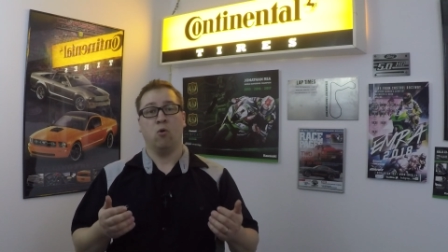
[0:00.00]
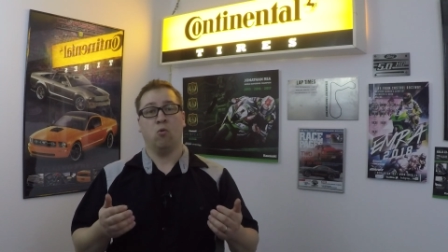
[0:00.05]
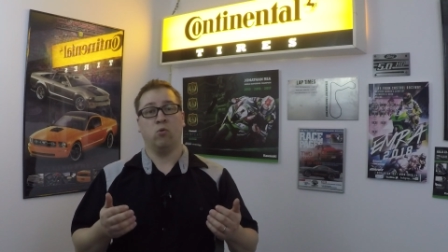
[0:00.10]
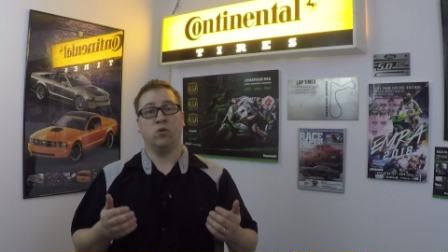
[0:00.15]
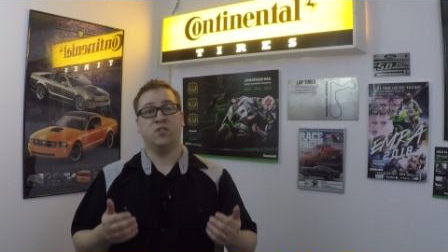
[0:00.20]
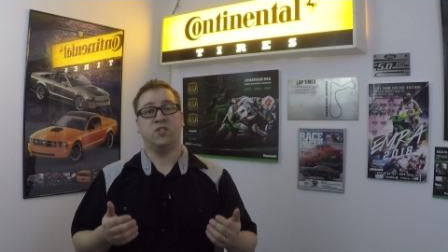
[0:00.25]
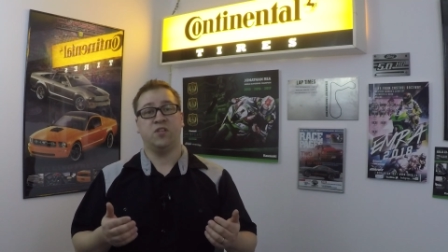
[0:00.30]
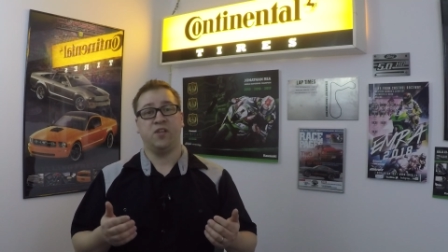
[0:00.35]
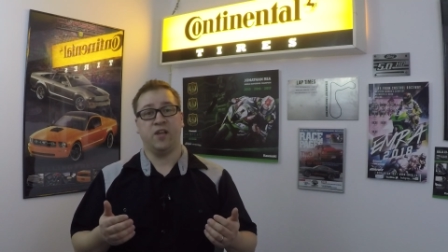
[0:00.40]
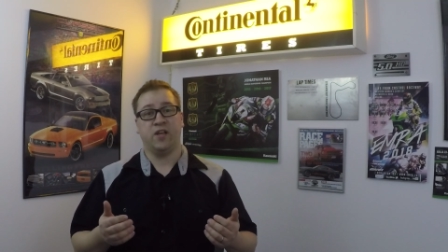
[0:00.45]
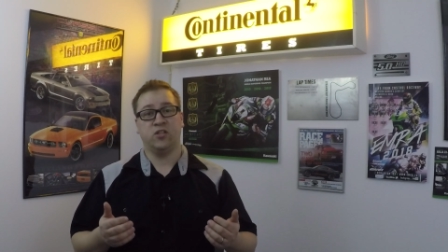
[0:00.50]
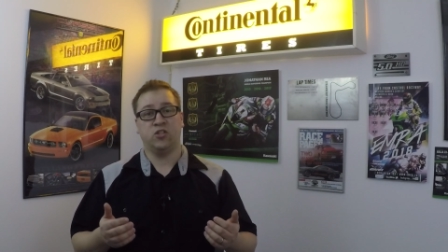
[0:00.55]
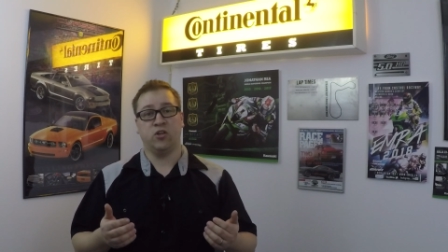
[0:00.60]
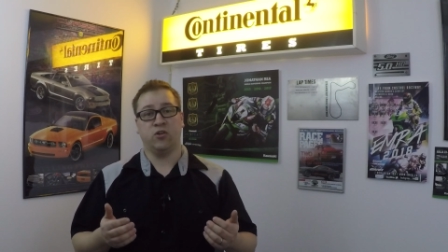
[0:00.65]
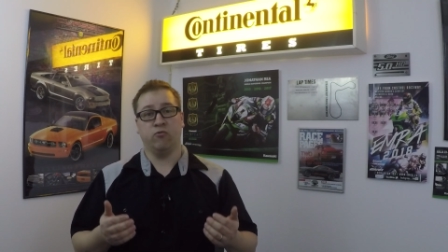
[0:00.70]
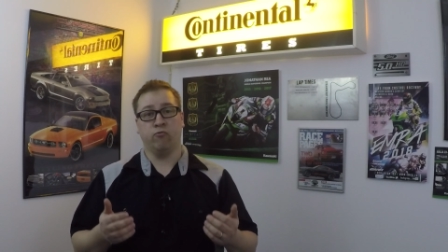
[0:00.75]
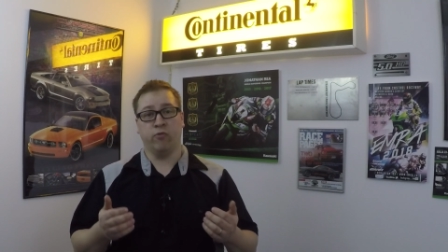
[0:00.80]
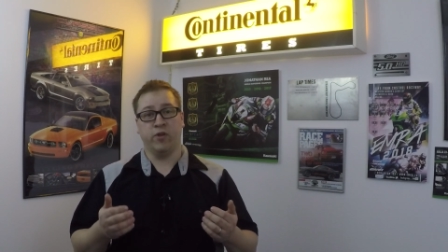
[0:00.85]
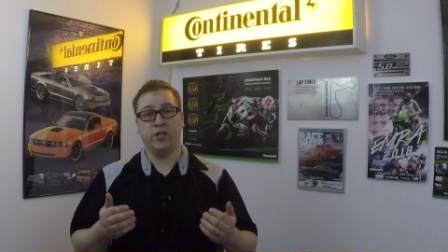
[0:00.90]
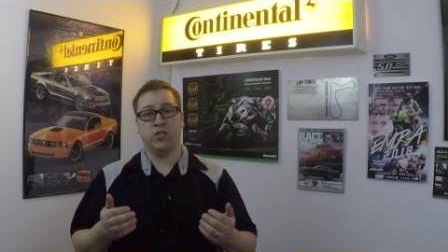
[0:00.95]
Once the
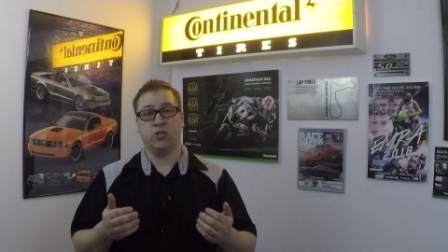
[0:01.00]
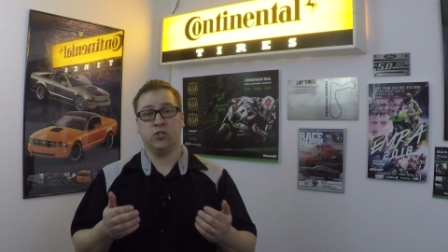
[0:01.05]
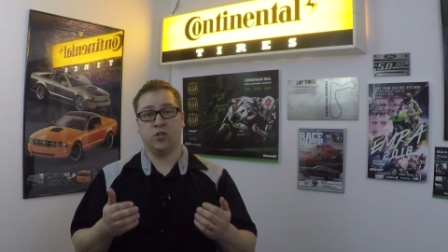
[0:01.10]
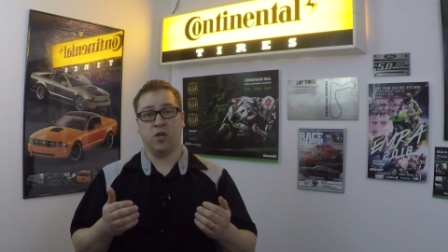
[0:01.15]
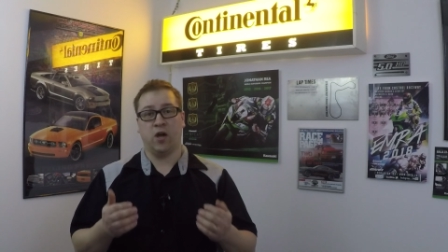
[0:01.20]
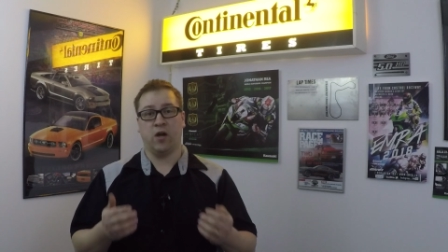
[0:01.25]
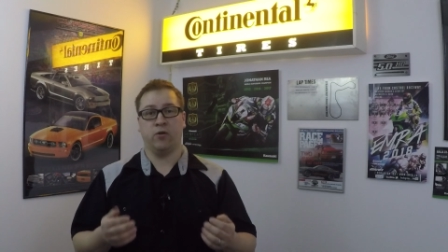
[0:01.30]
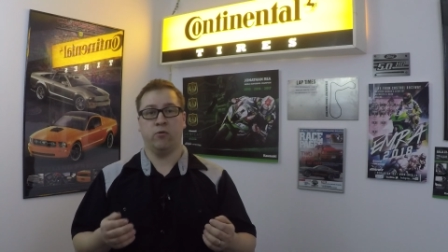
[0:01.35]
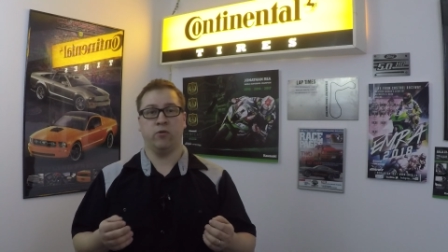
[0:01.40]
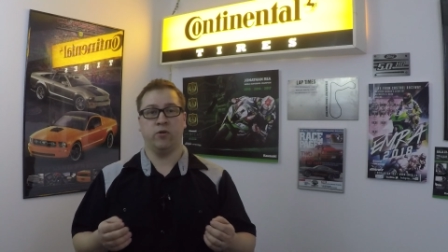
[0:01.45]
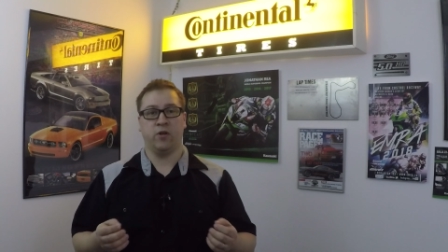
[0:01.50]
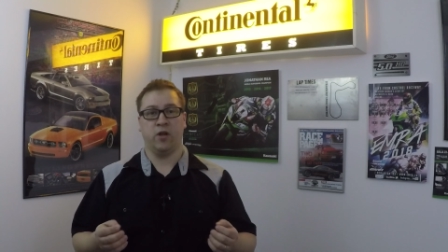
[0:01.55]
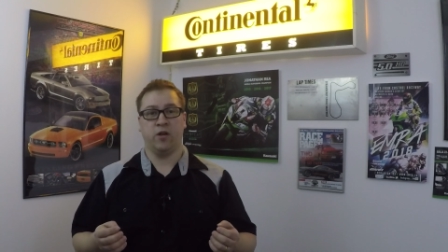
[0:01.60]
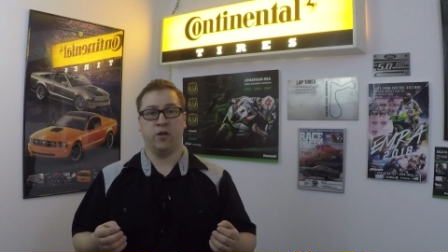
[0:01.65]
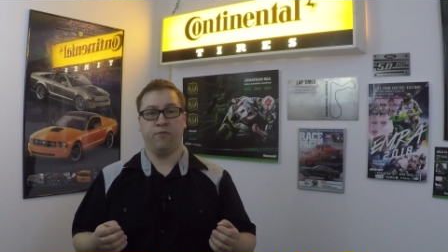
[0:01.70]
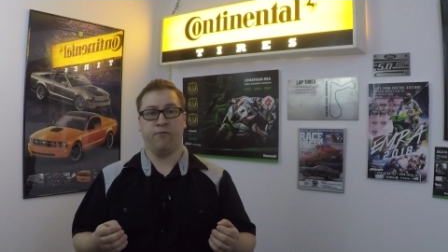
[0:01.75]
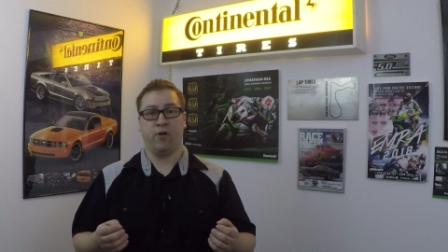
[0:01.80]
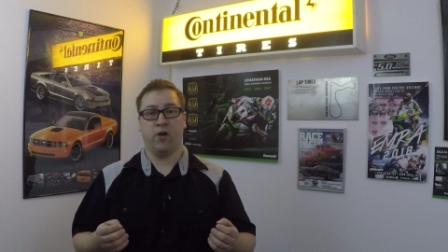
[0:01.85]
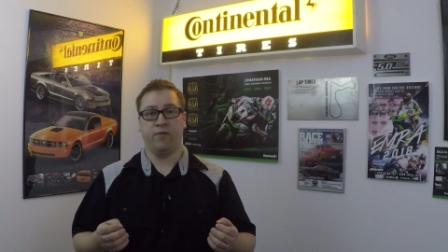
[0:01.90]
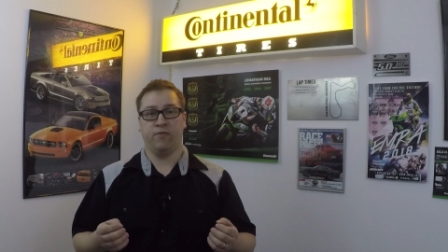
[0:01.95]
engine reaches
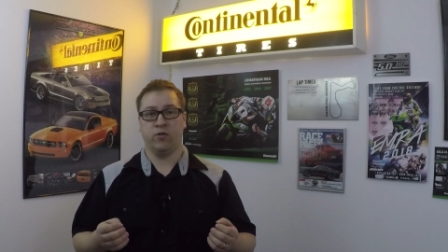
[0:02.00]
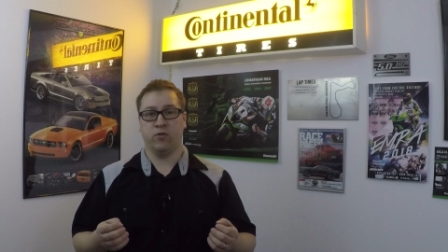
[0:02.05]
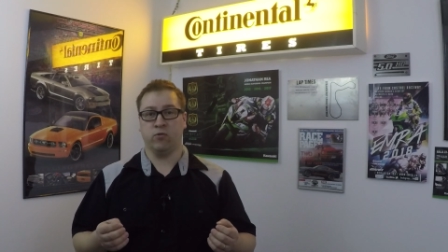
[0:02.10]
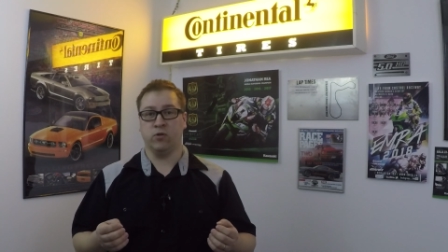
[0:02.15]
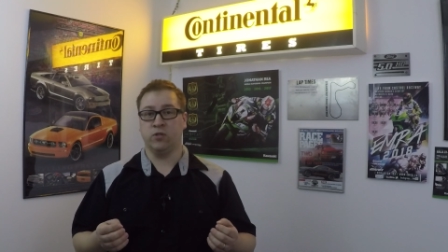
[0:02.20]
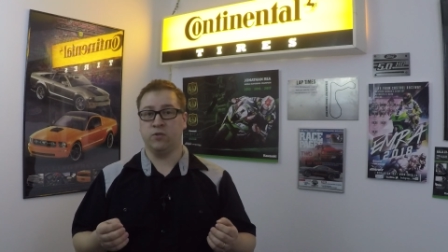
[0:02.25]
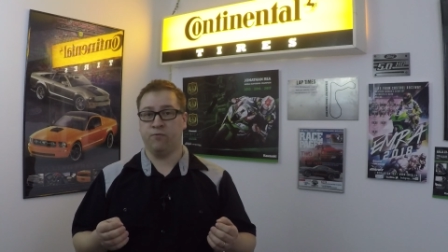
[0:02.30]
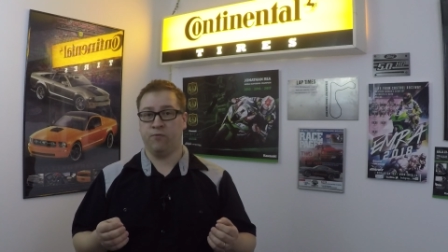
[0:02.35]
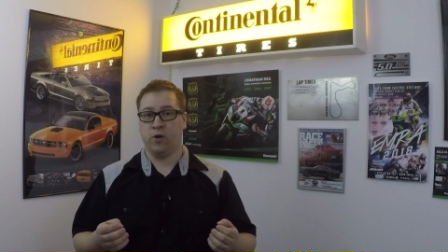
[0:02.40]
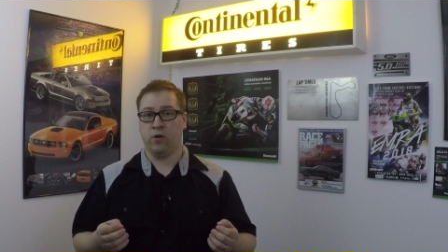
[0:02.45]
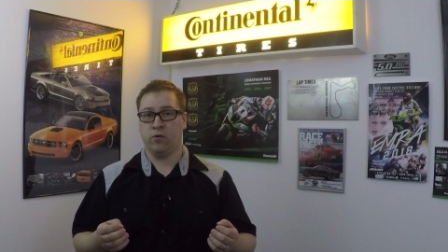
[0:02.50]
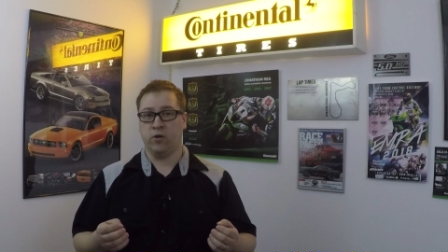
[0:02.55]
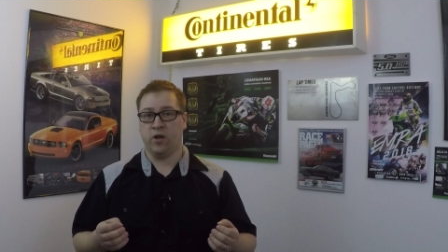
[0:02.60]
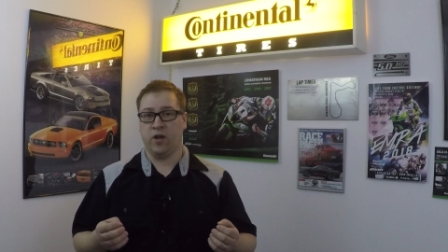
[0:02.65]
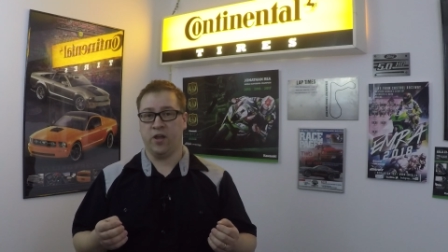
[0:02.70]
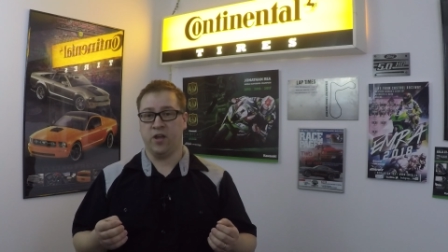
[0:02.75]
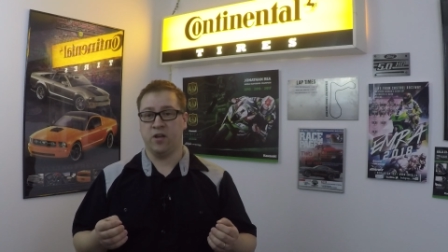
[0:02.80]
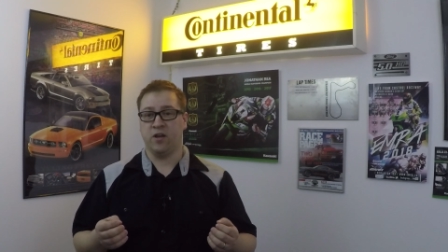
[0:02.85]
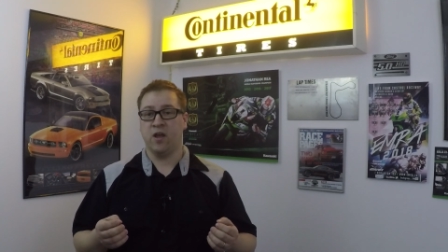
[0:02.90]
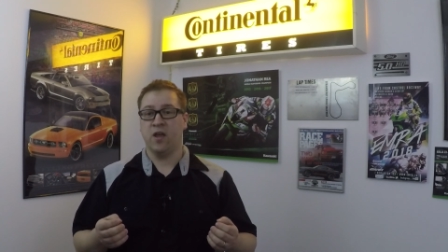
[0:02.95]
195 degrees
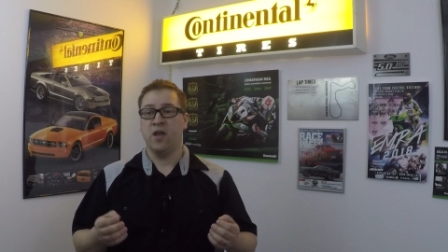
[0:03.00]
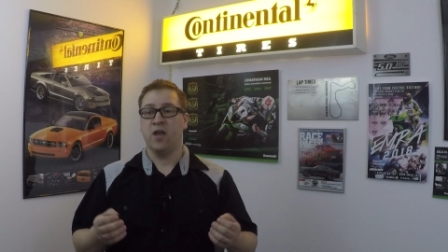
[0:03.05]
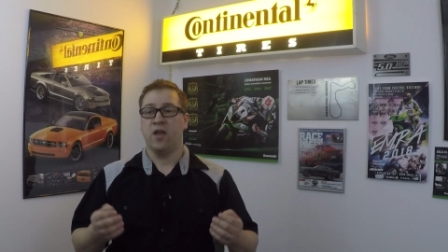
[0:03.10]
Fahrenheit,